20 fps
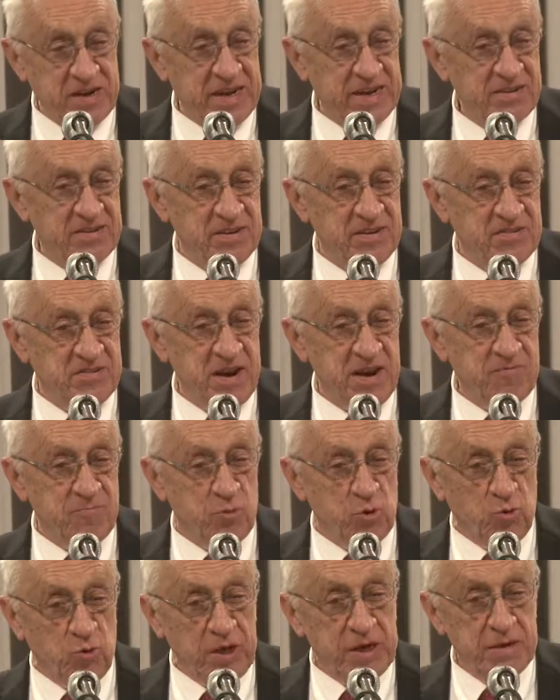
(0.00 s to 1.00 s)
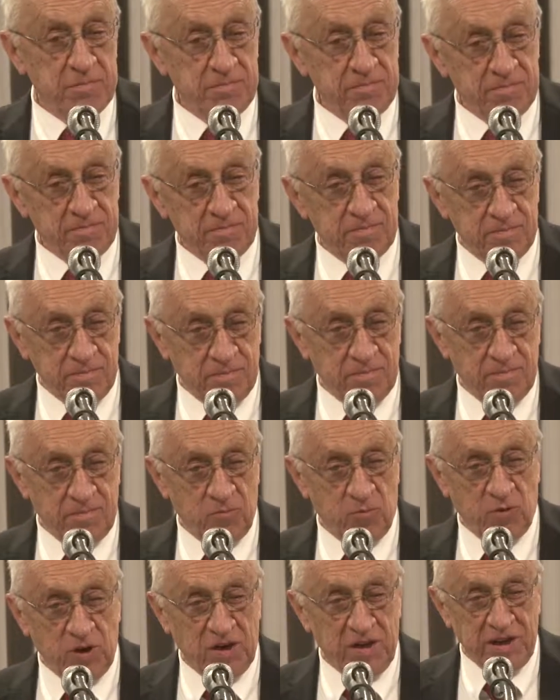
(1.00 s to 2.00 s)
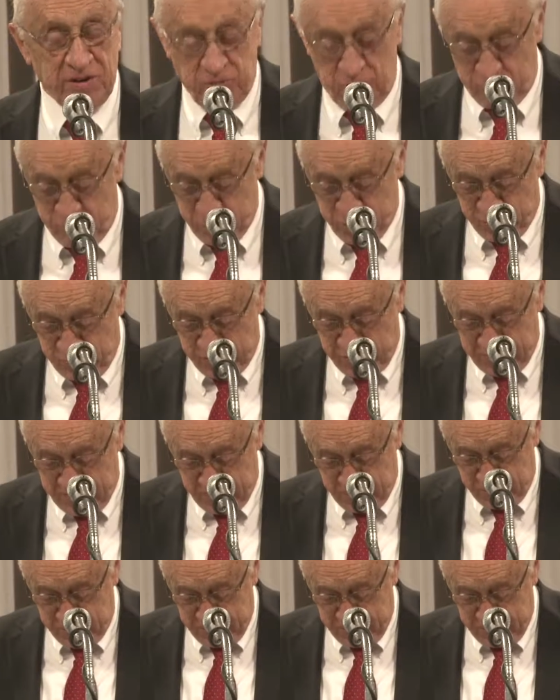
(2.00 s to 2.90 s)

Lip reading: guest is Dave Bruley, real entrepreneur in the